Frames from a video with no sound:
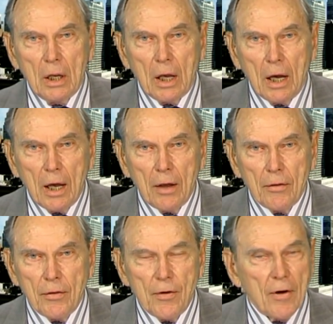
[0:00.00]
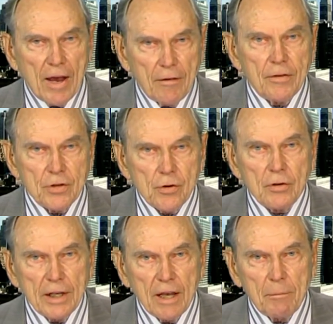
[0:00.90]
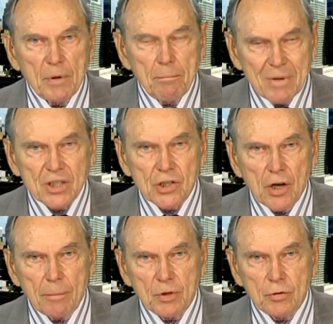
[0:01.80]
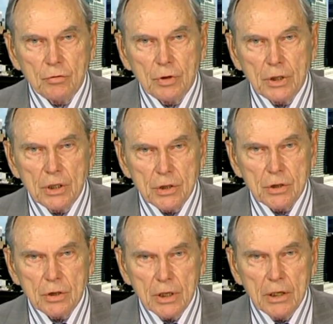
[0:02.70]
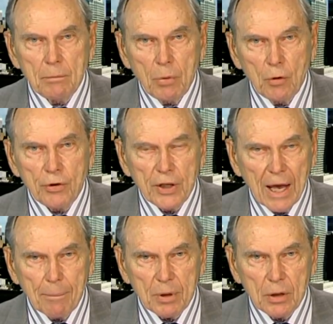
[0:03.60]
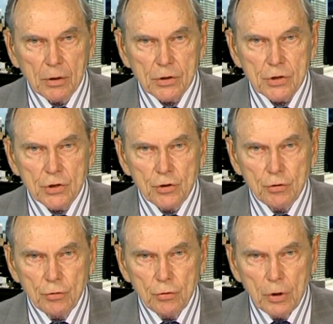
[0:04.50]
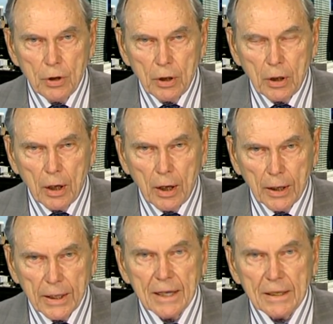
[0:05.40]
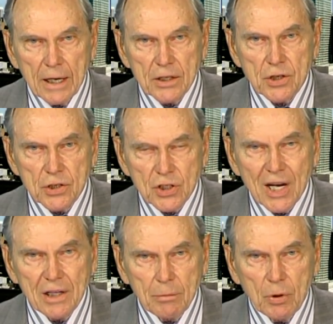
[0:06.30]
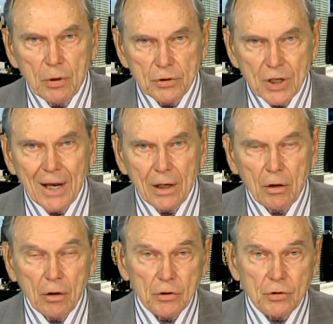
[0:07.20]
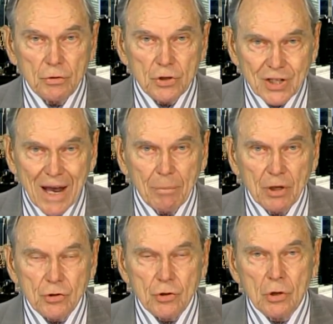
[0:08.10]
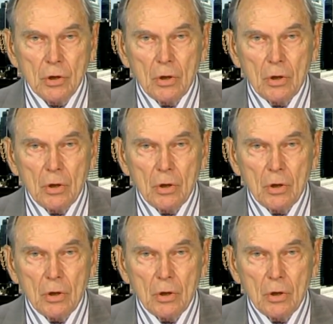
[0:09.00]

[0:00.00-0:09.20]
Uh, there, have, there, certainly have been missed opportunities in both capitals to uh, get a sustainable dialogue, to establish